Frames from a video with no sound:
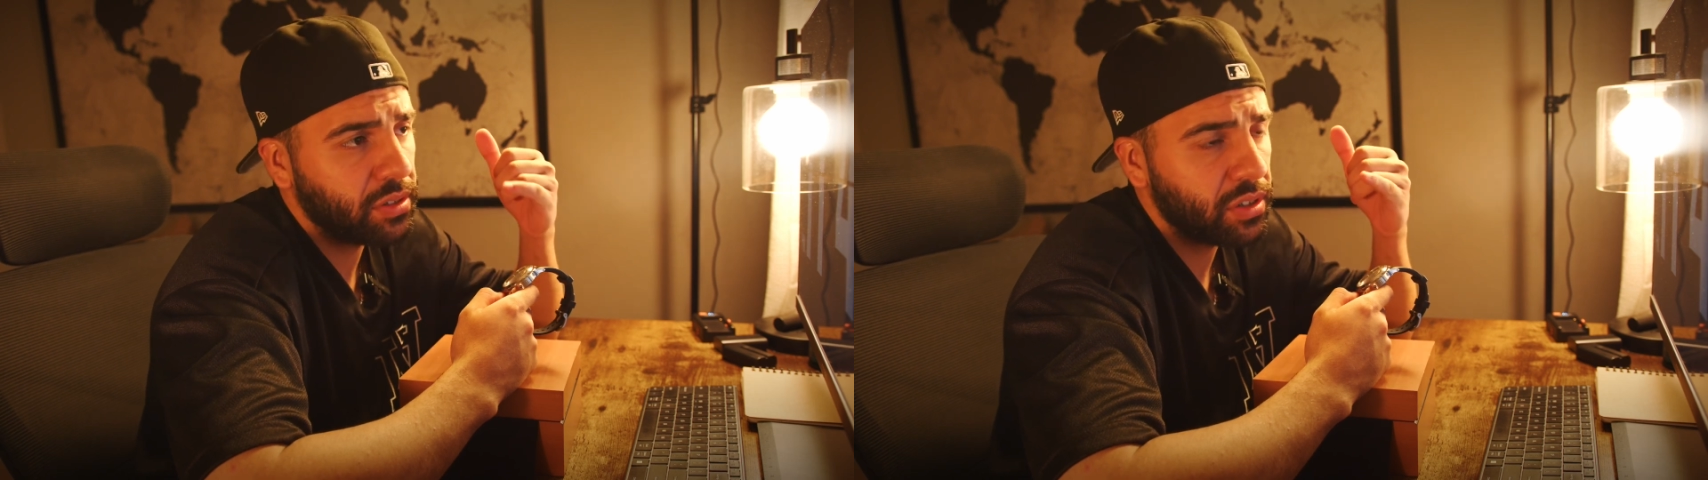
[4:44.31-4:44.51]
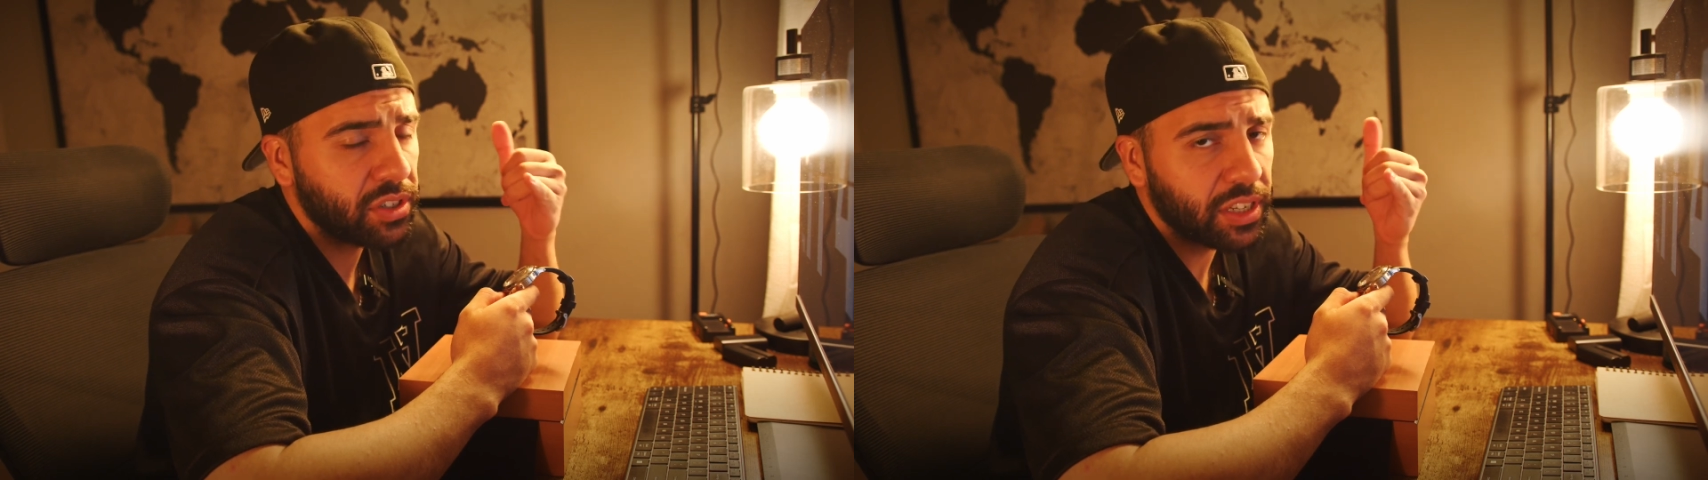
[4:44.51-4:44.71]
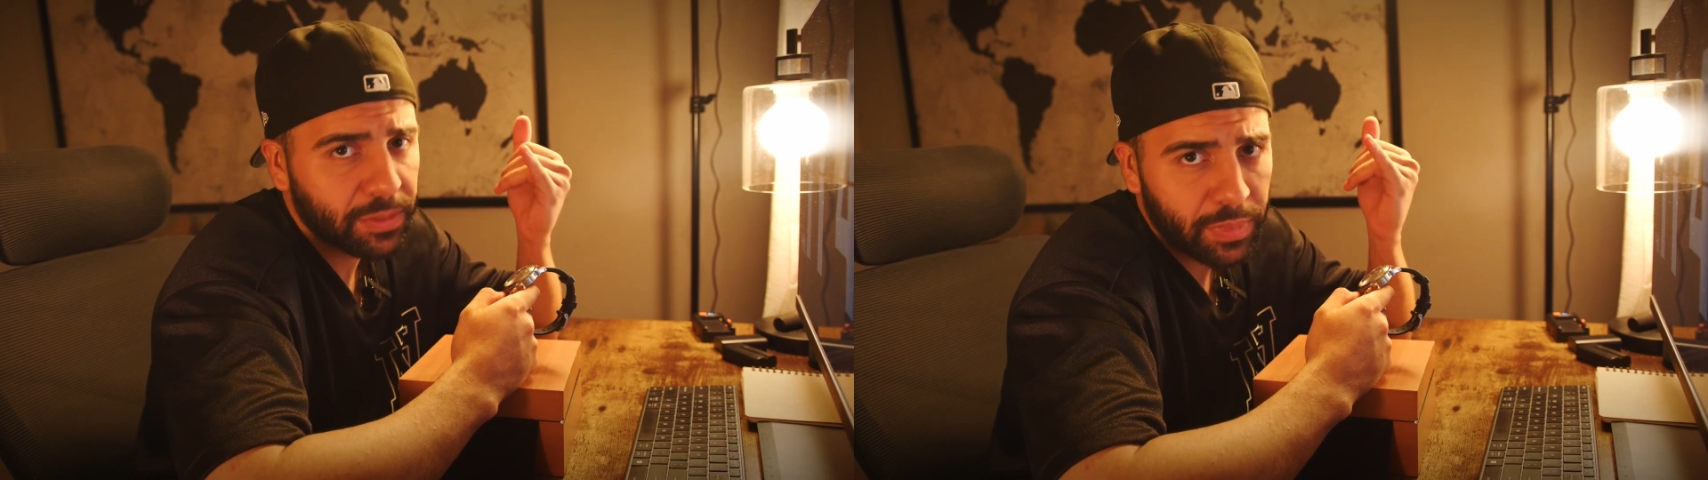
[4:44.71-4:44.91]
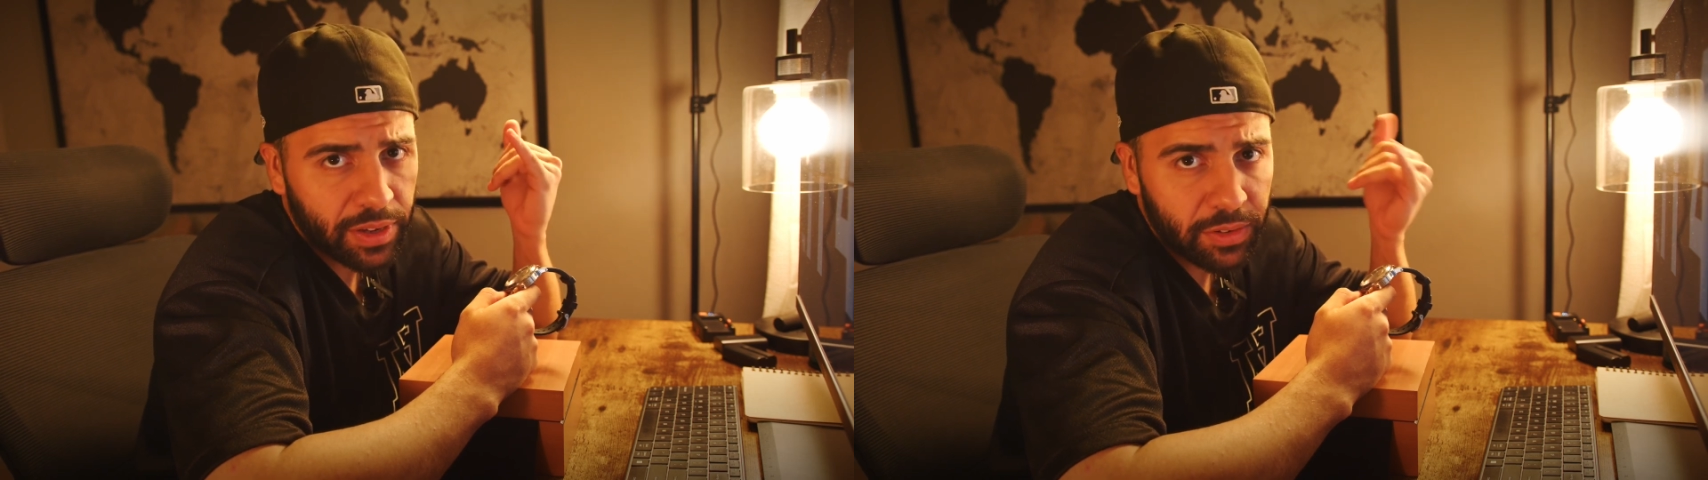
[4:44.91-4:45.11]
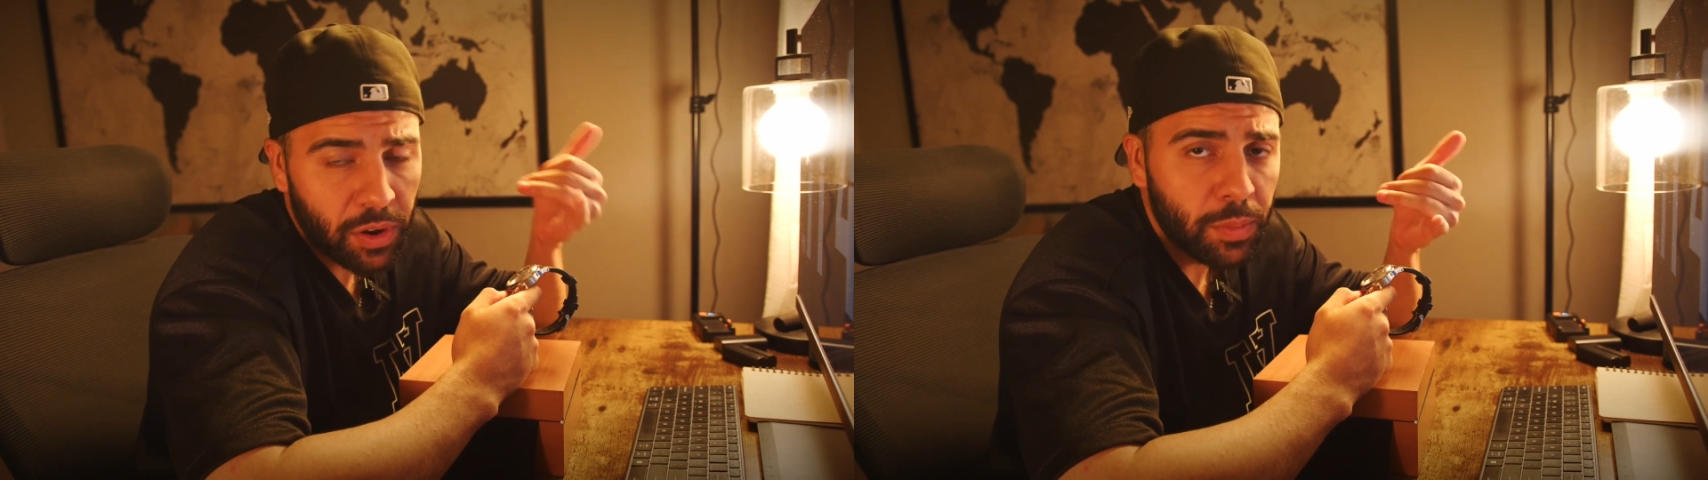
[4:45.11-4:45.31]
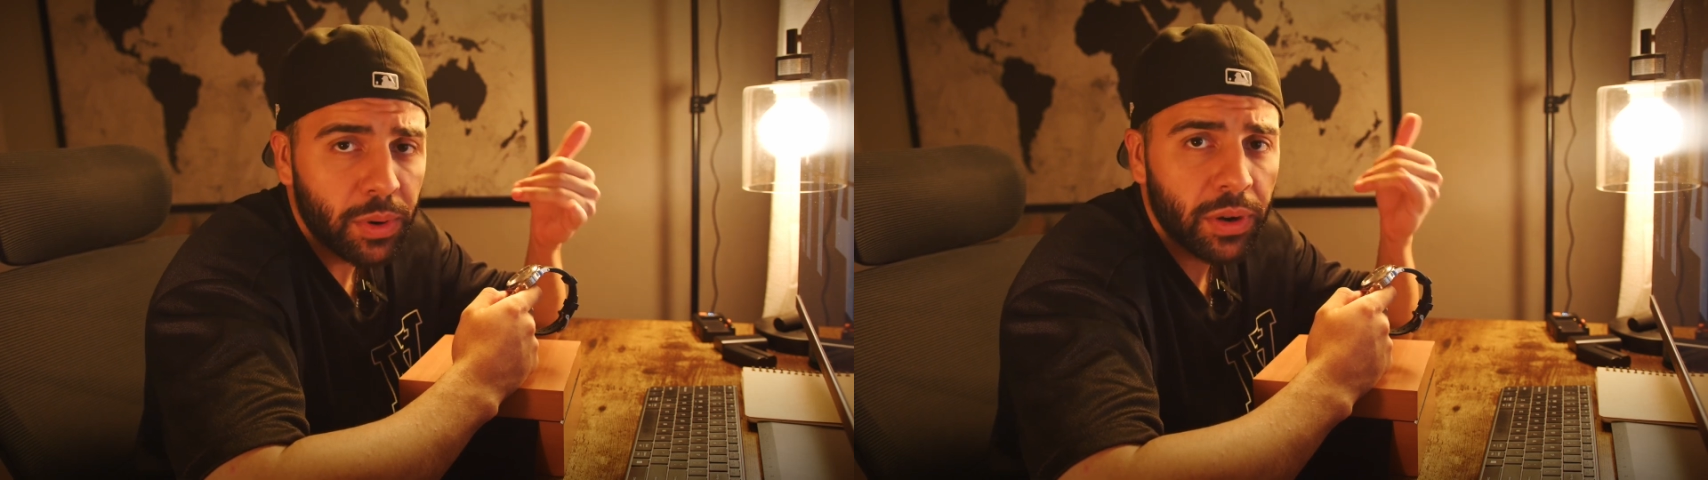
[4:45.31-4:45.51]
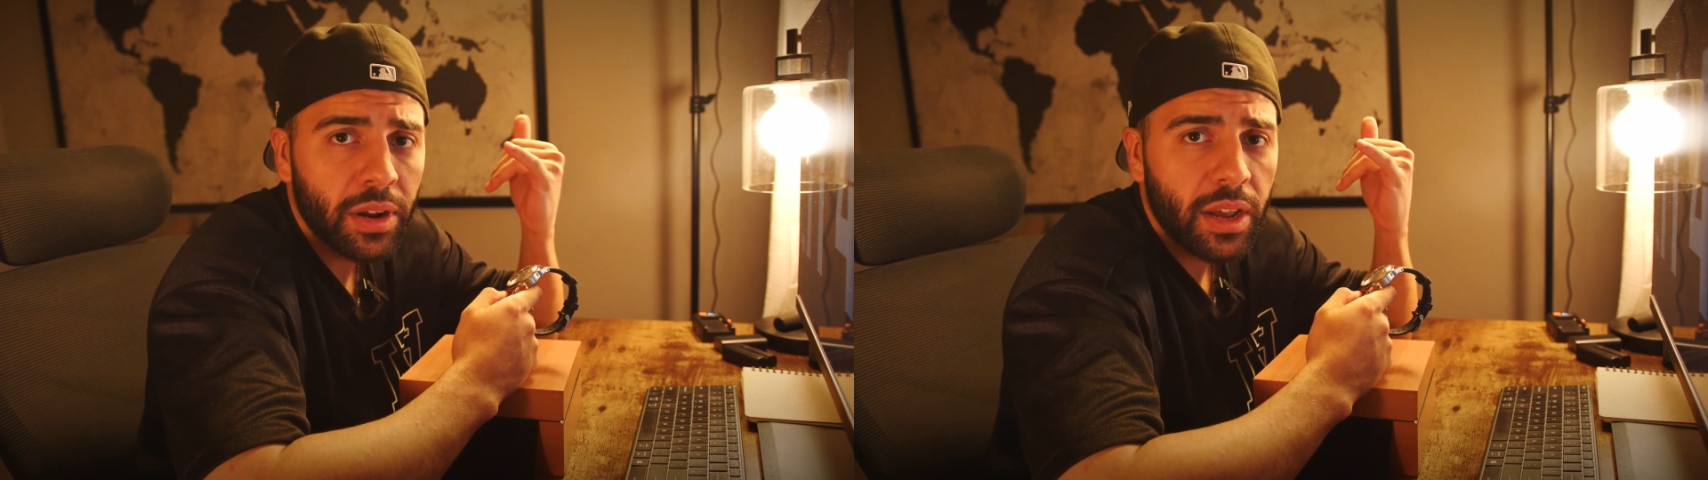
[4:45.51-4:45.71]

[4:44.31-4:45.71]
such as my number,